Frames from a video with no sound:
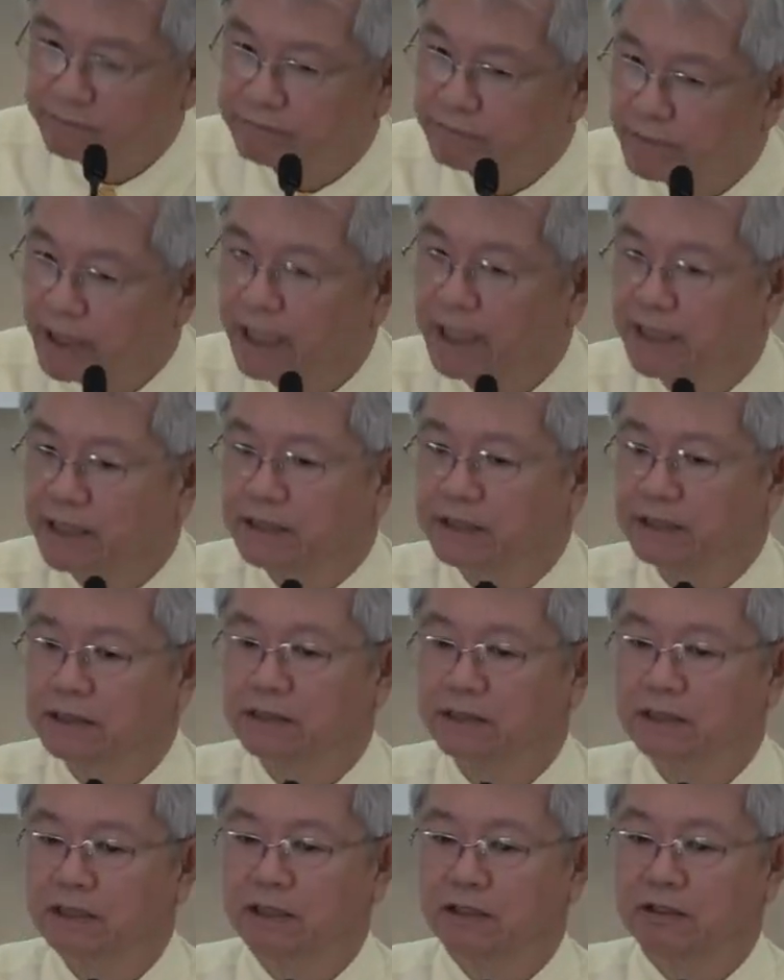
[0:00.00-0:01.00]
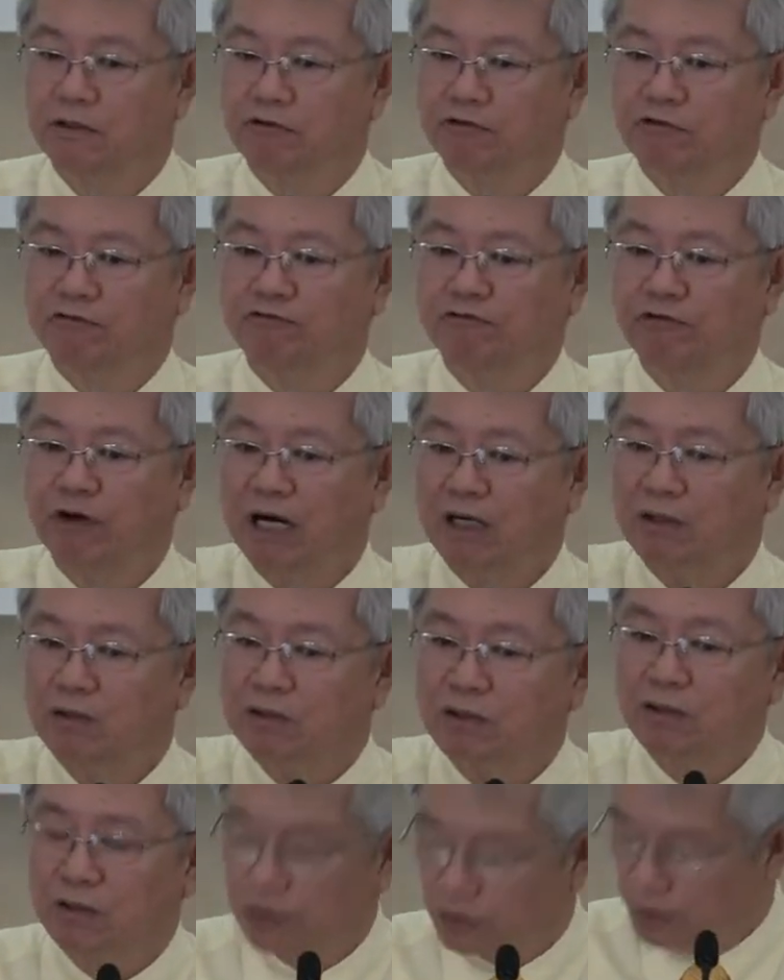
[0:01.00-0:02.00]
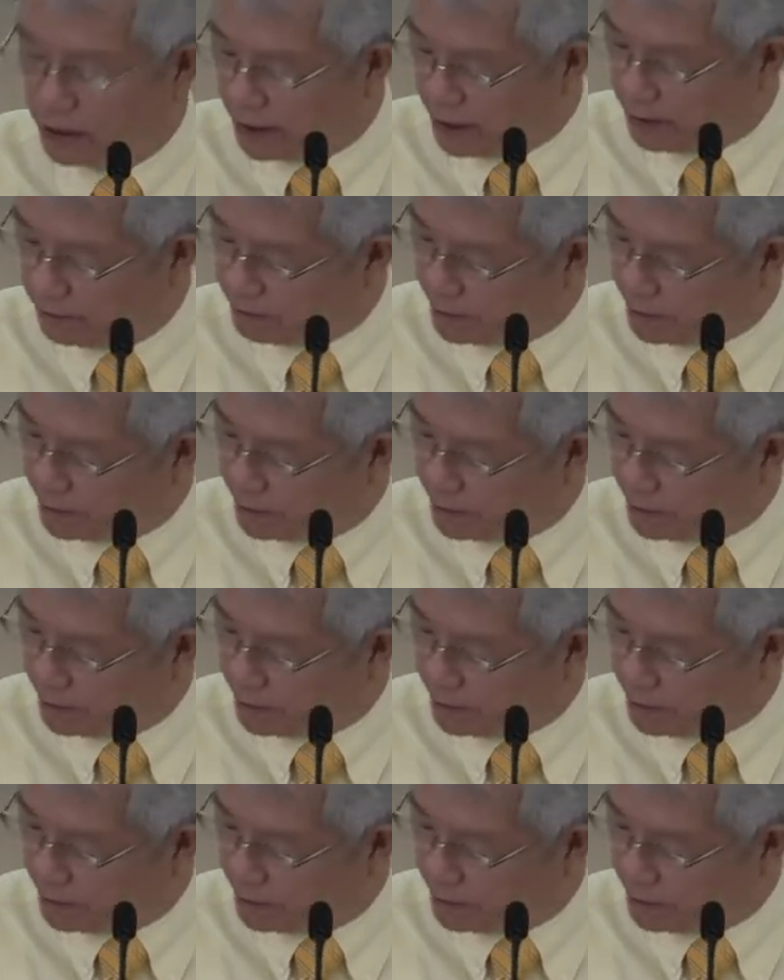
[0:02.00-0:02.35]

man who found goodly